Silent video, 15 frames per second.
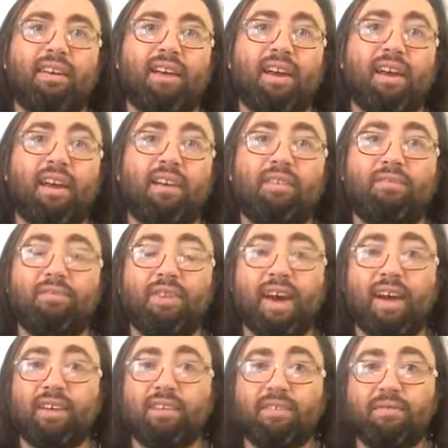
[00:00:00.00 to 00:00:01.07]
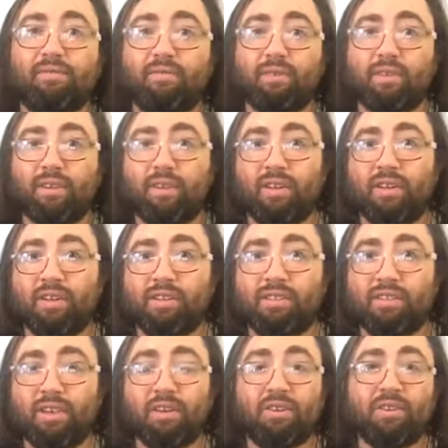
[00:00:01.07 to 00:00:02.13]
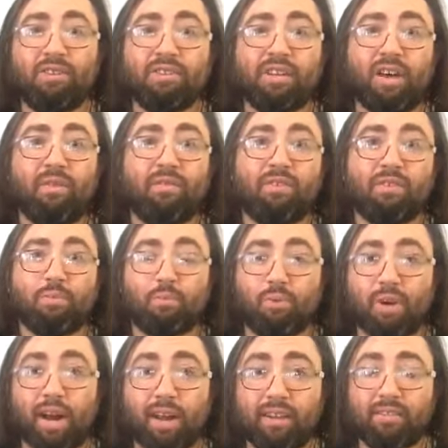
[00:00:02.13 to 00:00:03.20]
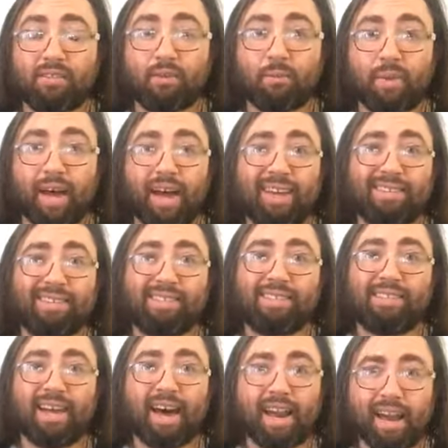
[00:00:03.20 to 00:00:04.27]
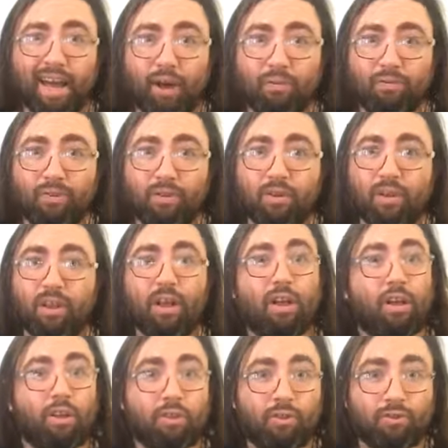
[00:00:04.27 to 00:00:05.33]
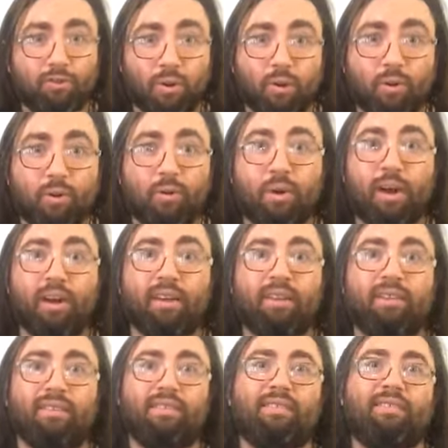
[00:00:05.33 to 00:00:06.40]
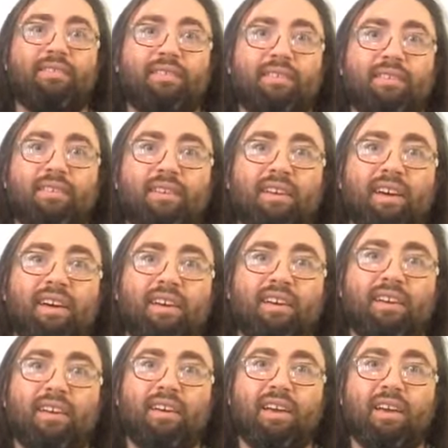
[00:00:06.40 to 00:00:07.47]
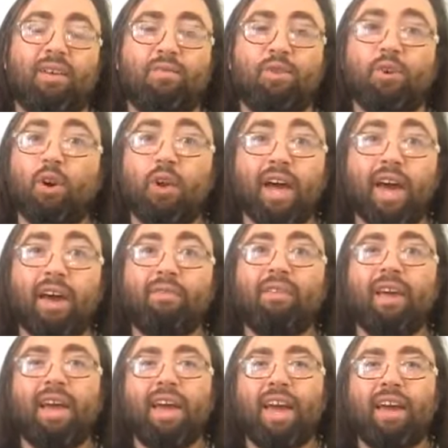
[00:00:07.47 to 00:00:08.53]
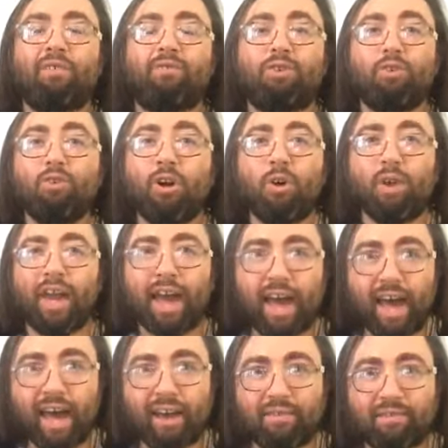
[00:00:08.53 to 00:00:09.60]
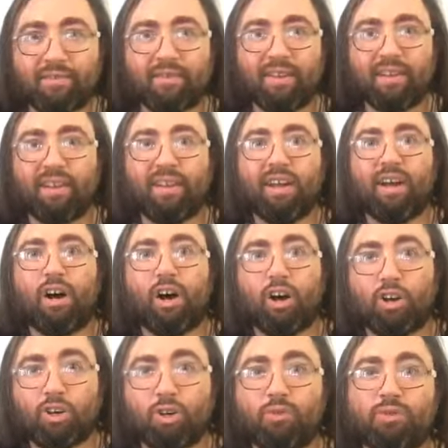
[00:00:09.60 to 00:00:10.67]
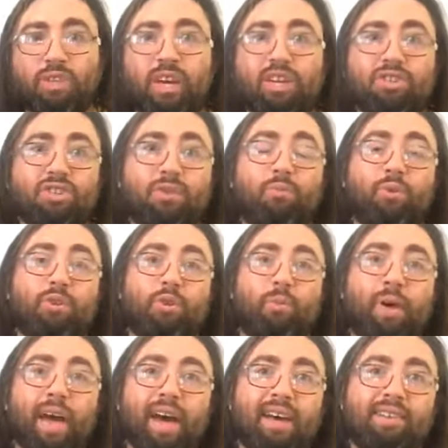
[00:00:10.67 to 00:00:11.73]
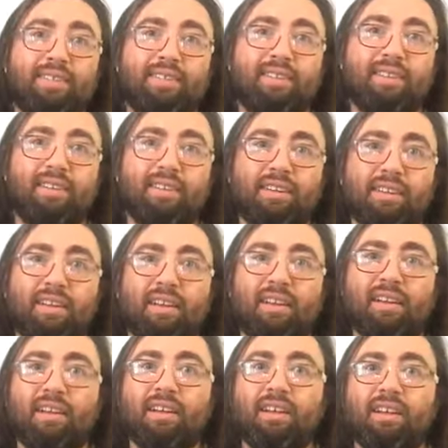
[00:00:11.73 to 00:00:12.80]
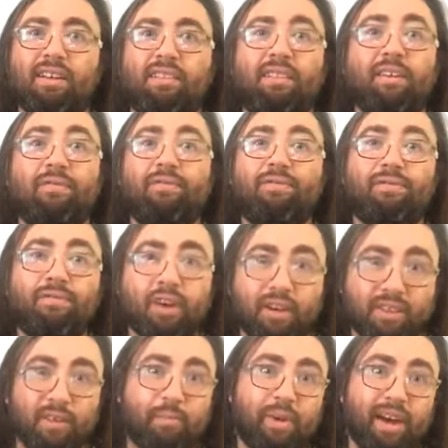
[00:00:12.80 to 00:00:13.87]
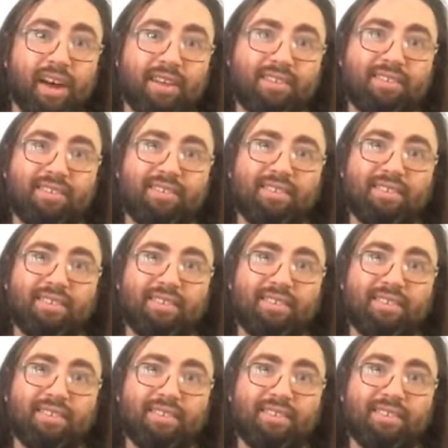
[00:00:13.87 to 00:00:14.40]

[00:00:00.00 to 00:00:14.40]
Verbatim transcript: and in fact, if seeing yourself as a product of the past is not helpful, throw it away, okay? If you don't have, if you don't have a good relationship with your past, then fuck the past.